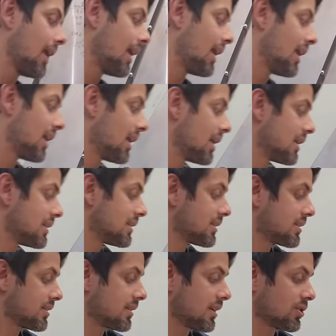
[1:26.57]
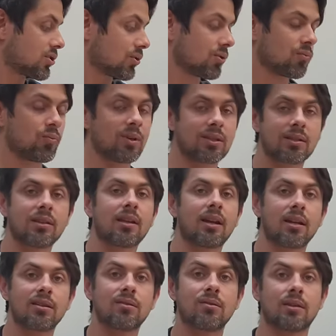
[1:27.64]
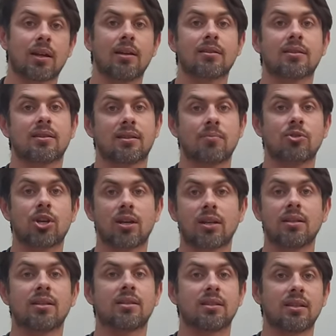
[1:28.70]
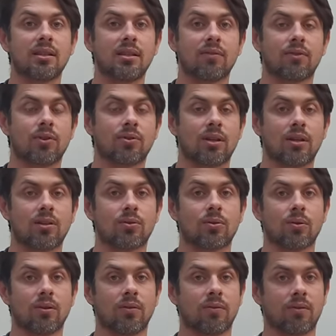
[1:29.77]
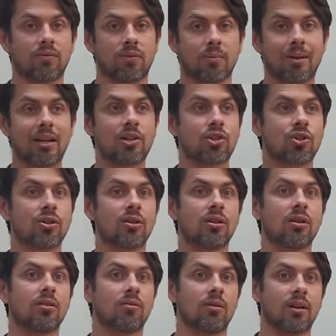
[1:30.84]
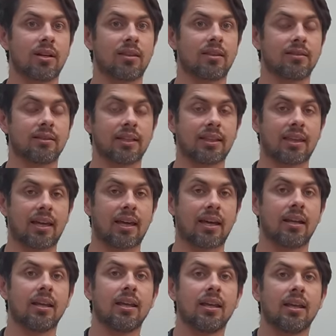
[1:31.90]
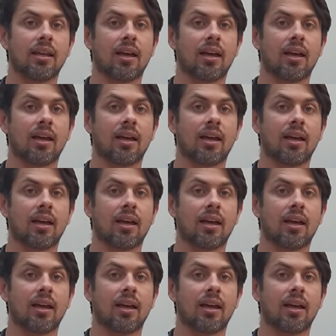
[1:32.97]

And, and so the reason that I do that is because I'm checking to see if there's any sort of inflammation or anything like that